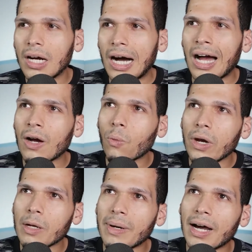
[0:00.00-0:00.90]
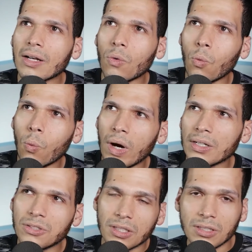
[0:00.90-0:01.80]
I weigh about
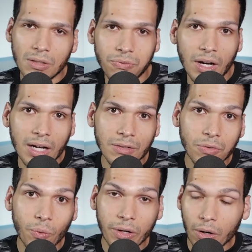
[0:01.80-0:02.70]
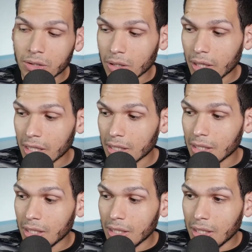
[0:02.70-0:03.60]
165. We are talking
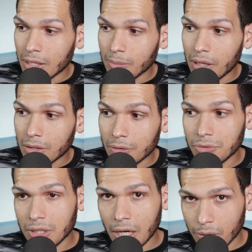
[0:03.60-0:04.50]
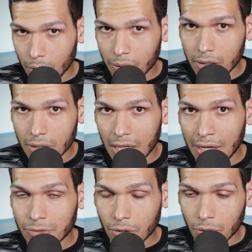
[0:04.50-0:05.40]
in the month of January
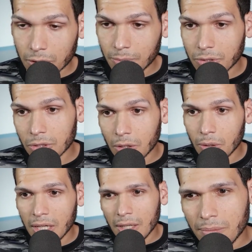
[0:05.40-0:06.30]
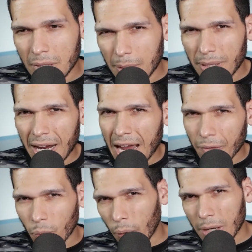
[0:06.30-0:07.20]
after Christmas, so maybe I
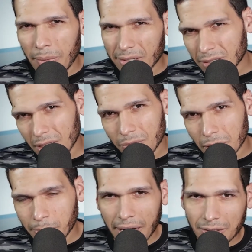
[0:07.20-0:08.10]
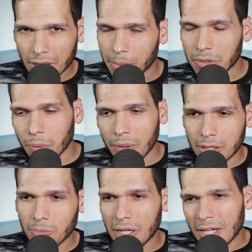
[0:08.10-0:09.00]
haven't weighed myself in the past couple of weeks, but